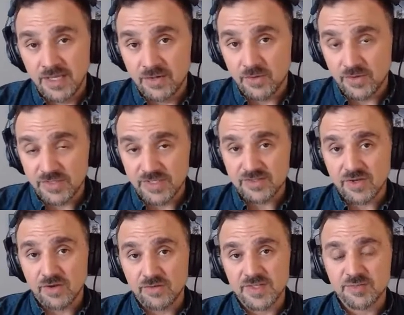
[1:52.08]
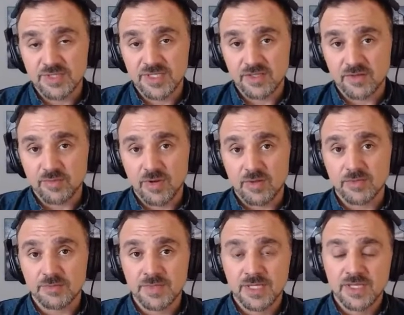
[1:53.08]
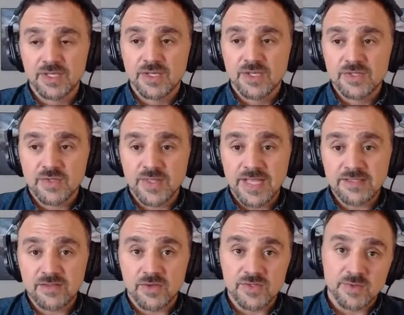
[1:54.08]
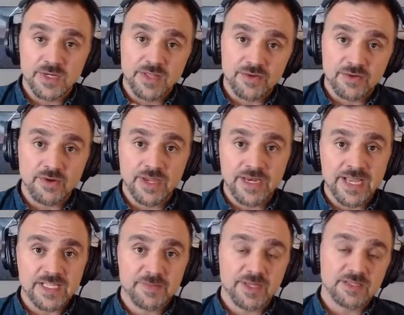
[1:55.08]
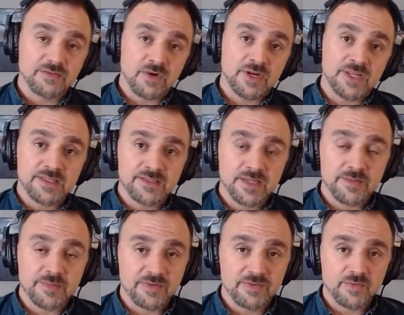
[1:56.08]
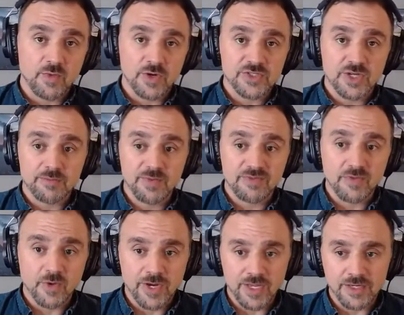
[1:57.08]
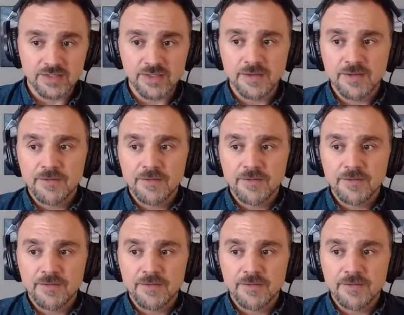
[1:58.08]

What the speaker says: in order to solve this particular problem. So that's also another great aspect of running this type of workshop beforehand.